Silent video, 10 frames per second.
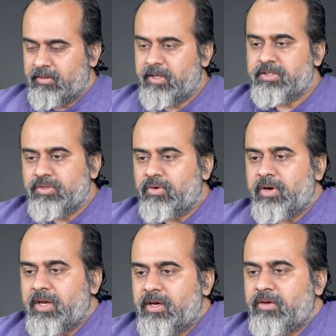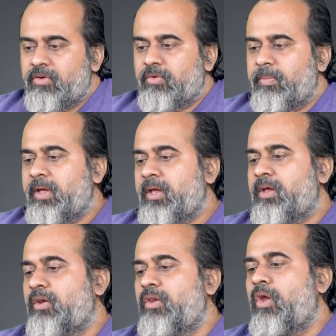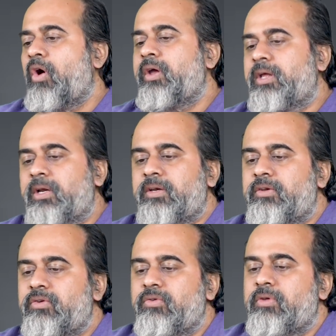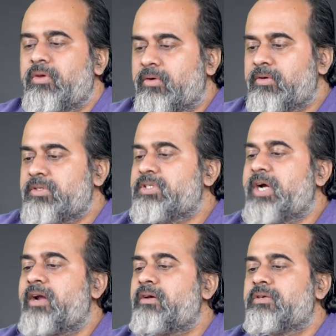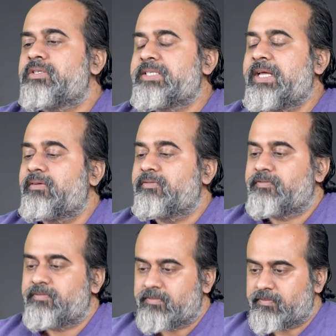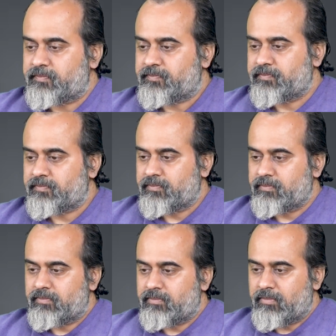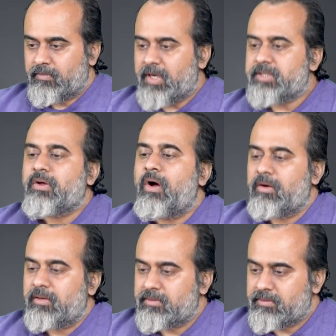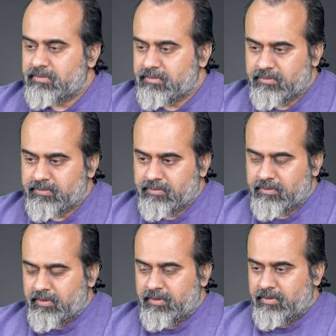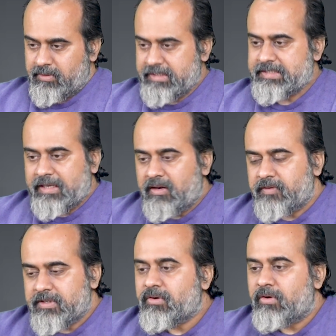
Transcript: There is no need to be loyal to your childhood self. It's gone. The self is